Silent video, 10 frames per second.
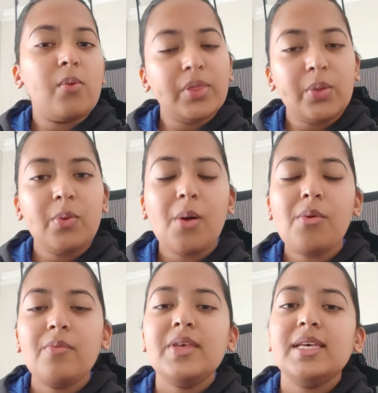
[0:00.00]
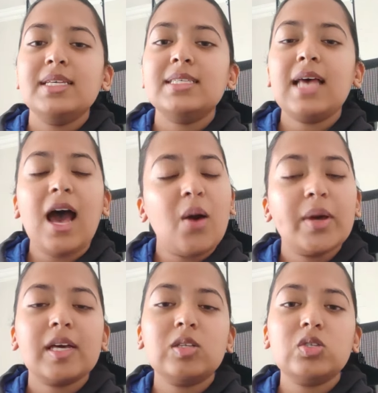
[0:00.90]
what the problem is, how
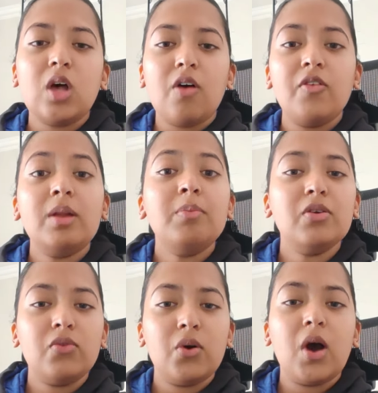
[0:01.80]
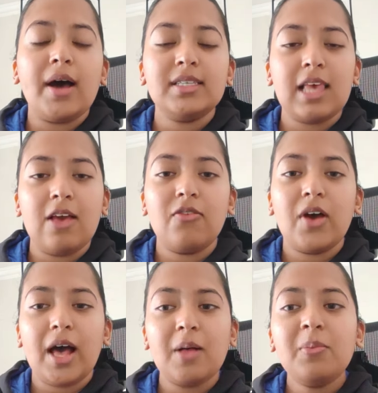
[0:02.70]
I can solve it before asking for
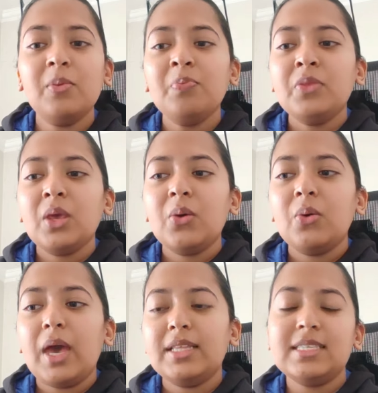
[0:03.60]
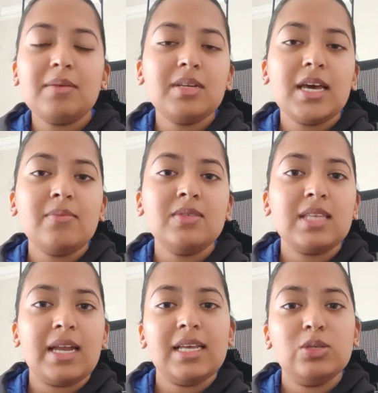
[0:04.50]
help. And sometimes
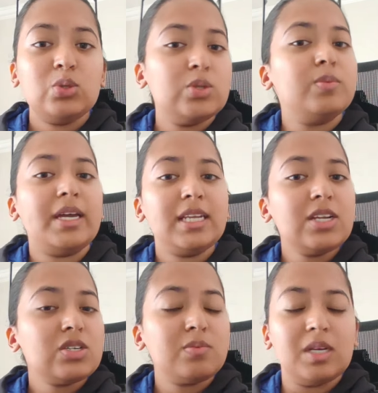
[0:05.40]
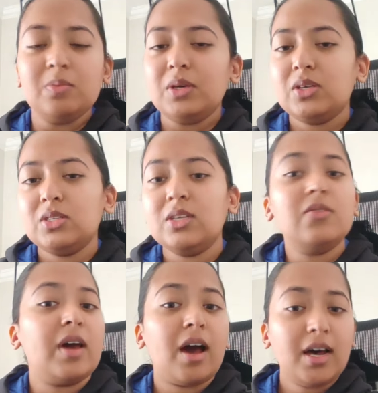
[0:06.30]
that is to my detriment because
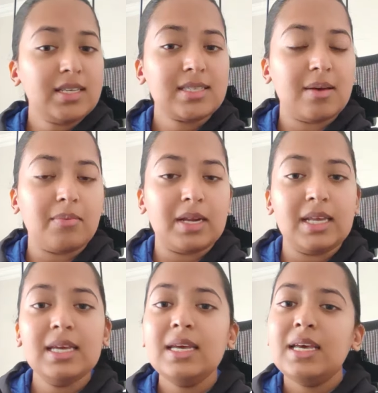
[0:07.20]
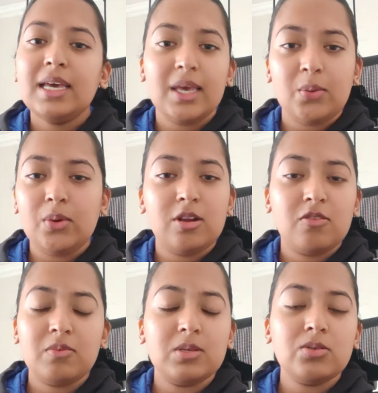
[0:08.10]
if I ask somebody, it would
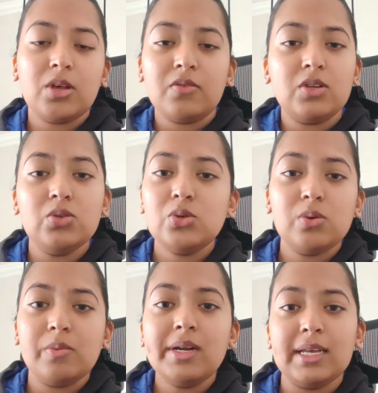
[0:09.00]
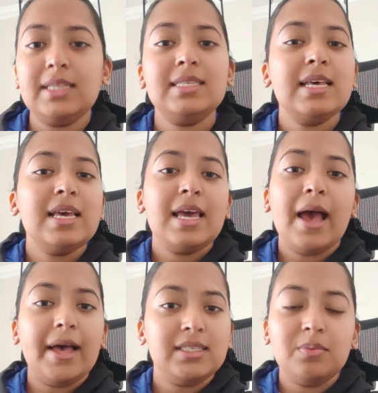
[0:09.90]
have been solved in 2 minutes
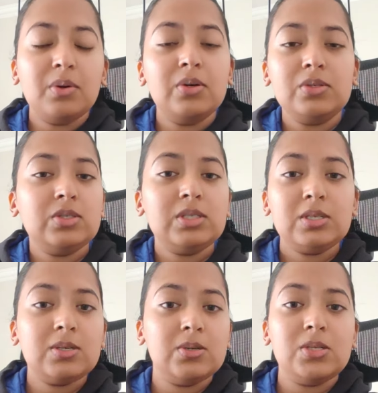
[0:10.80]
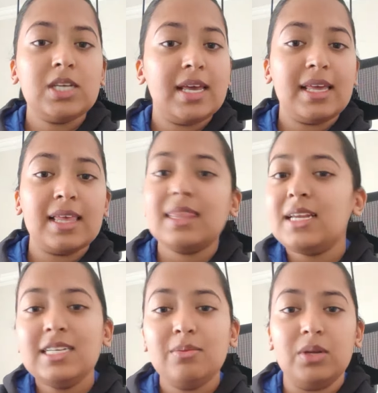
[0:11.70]
as opposed to taking
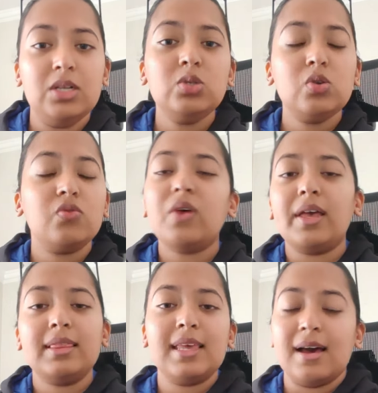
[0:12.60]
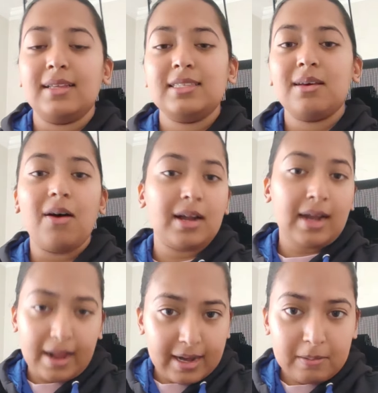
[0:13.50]
30 minutes to find the answer
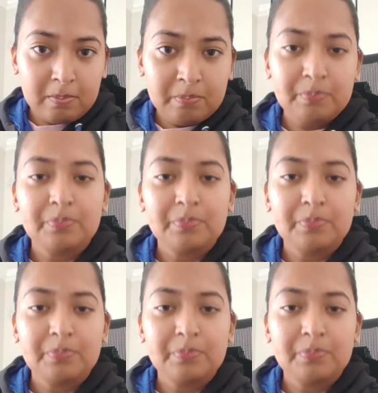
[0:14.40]
online.